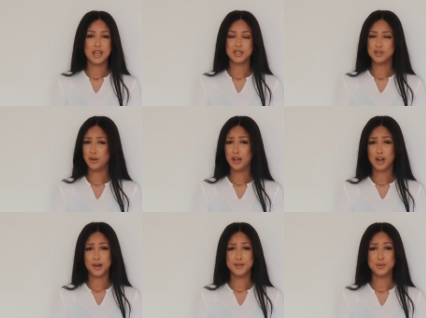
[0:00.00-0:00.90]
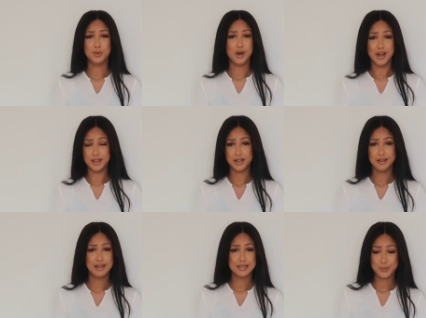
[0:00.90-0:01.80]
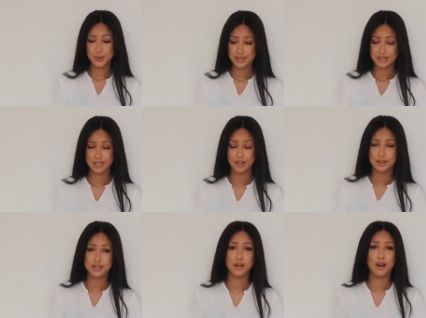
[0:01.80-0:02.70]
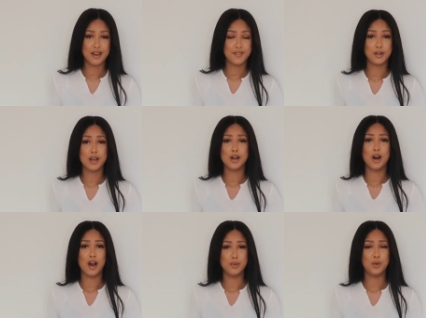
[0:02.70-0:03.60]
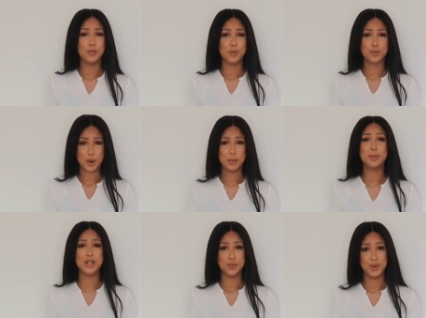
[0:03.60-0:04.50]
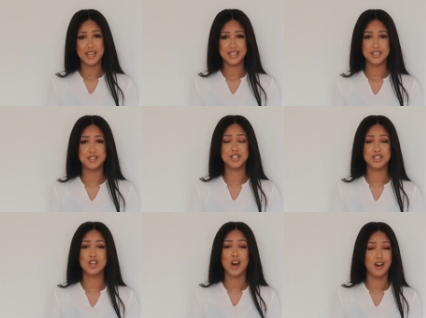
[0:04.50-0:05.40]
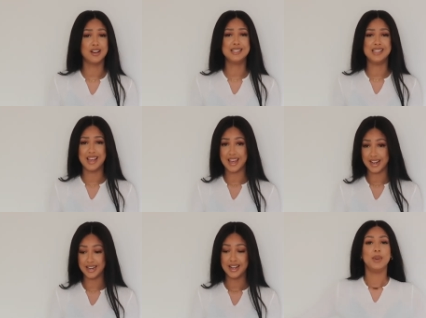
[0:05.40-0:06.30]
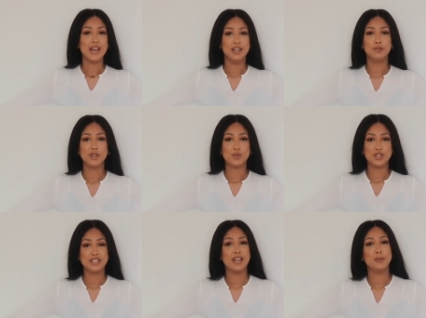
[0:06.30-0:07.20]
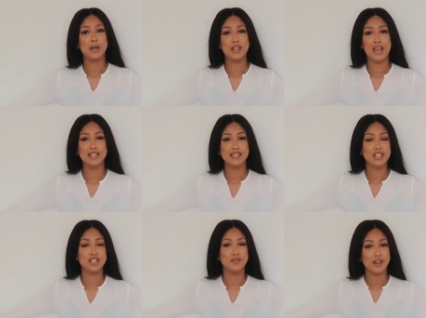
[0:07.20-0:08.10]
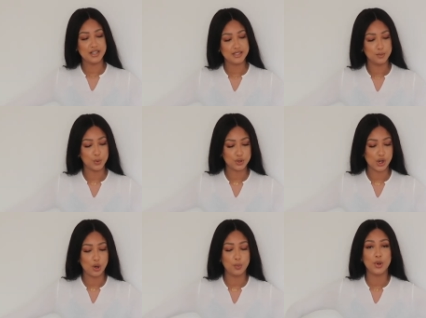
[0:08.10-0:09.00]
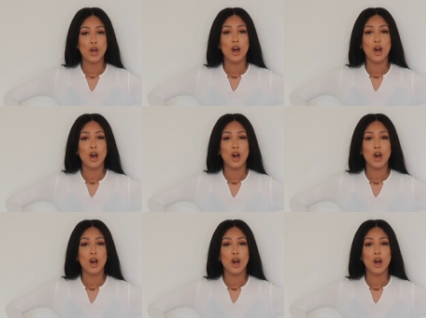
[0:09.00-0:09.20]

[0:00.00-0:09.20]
it's not that comfortable either as a bodysuit. So I feel like I will probably wear this just tucked in. But yeah, not much more to say about this. It's a very simple top.